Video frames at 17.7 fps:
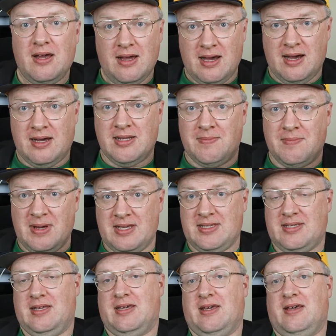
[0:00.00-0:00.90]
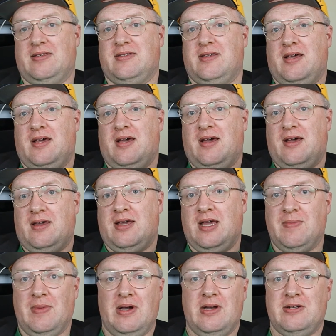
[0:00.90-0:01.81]
And the best thing is,
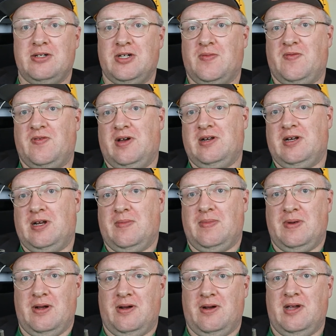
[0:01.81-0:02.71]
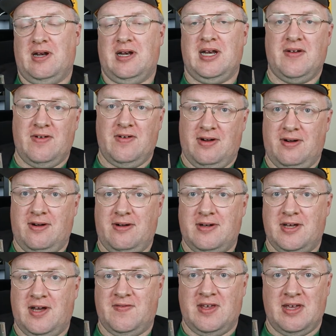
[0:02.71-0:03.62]
you might end up finding a beer you'd never
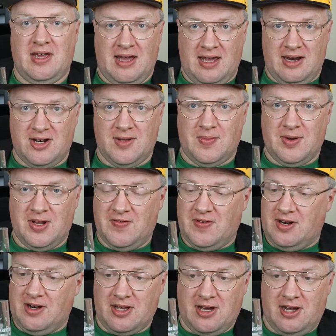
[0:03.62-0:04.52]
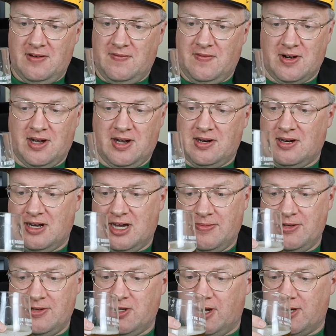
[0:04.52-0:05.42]
heard of that you end up loving. Like, I'd forgotten how
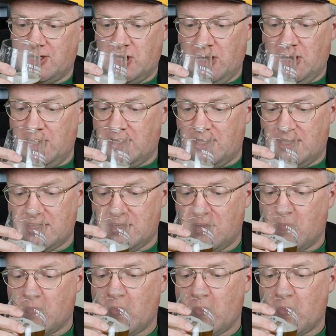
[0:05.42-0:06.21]
much I actually like this.